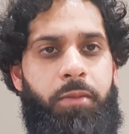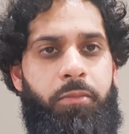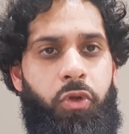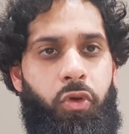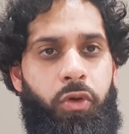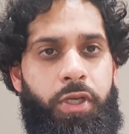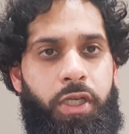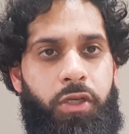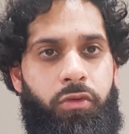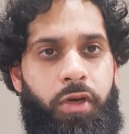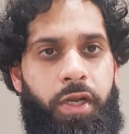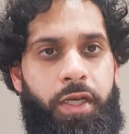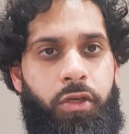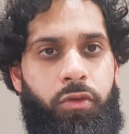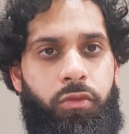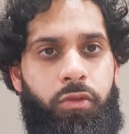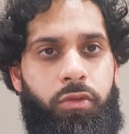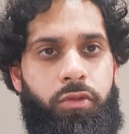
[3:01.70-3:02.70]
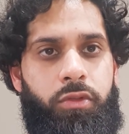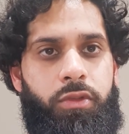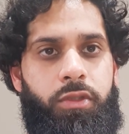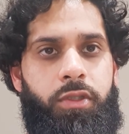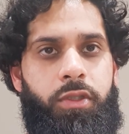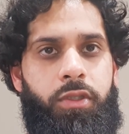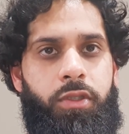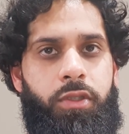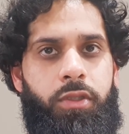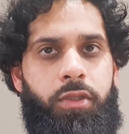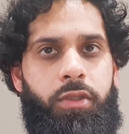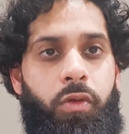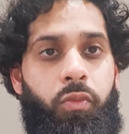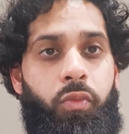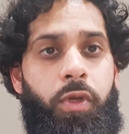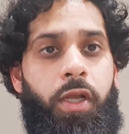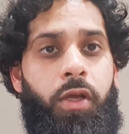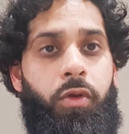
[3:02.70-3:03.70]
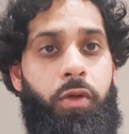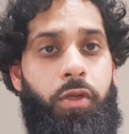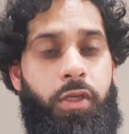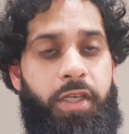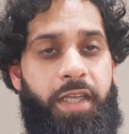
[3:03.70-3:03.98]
loaded granules. We're now going